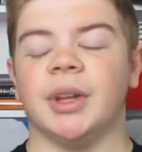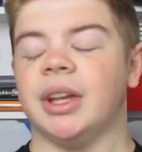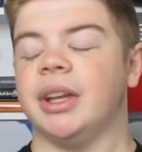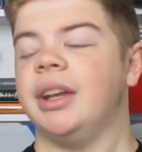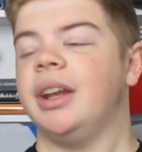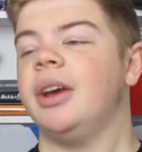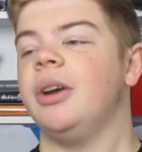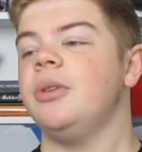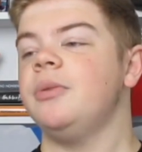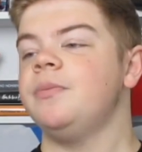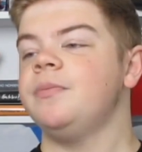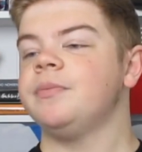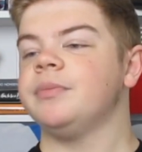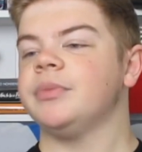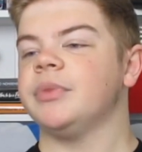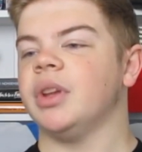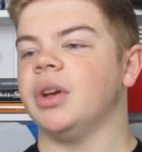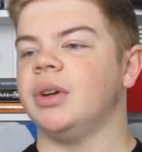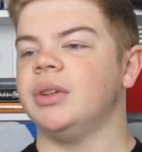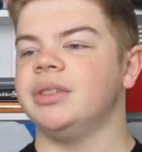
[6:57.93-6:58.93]
And now,
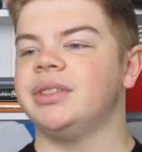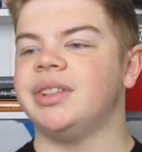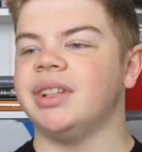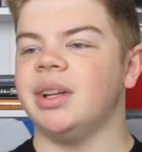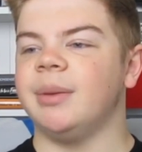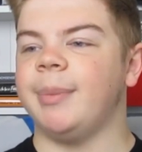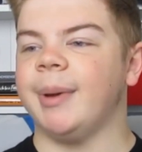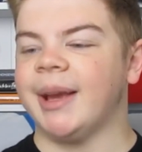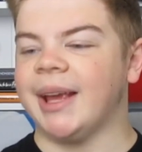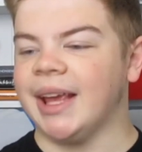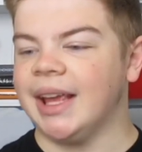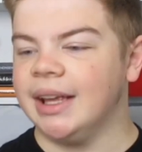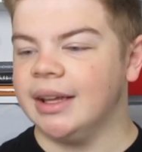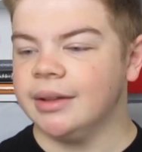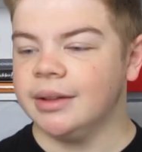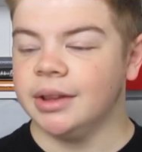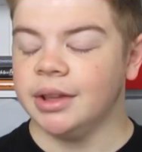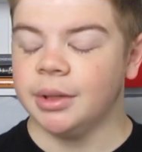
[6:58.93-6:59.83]
on to the biggie.